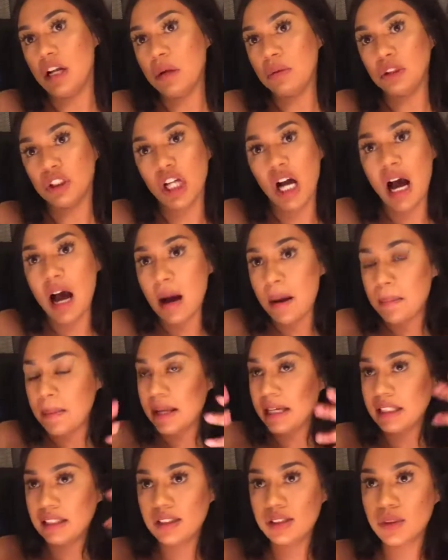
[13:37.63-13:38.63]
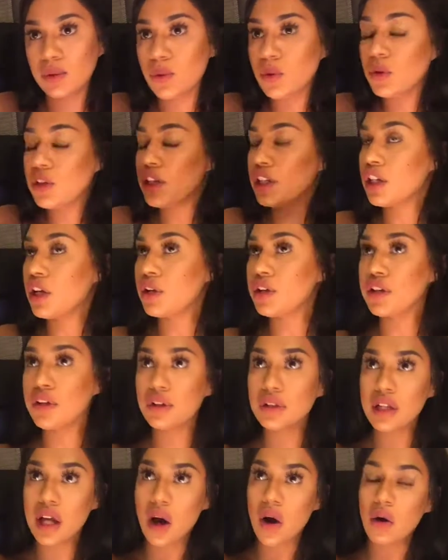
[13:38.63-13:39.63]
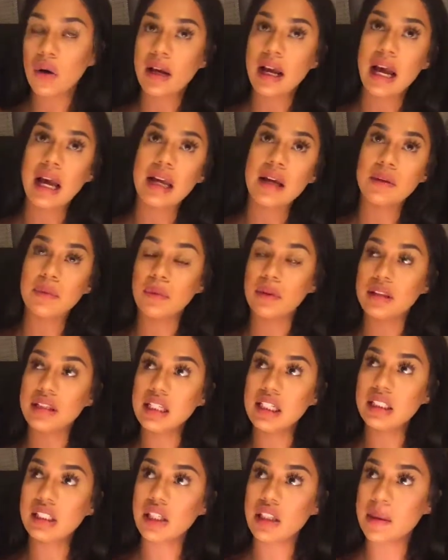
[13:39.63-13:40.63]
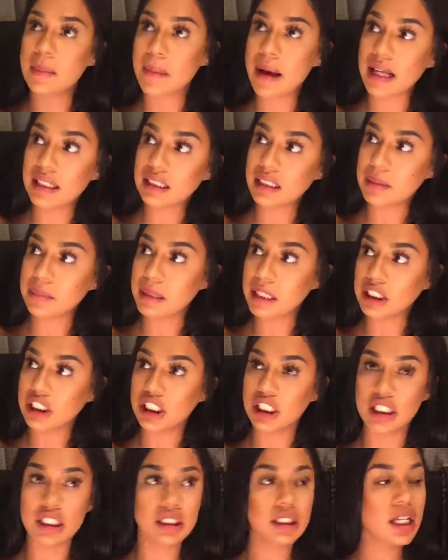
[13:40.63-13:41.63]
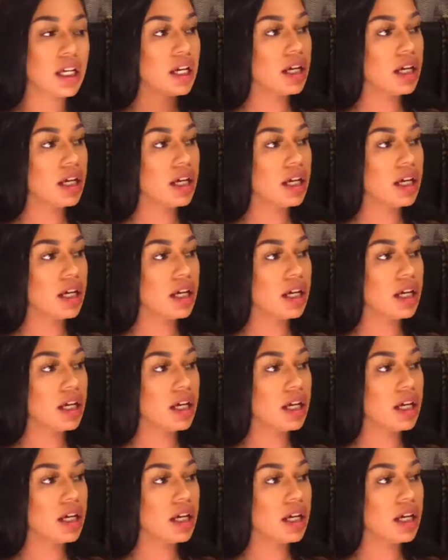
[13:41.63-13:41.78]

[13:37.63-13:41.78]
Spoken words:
job, any school. You'll know. Okay, well, these are the messy bitches.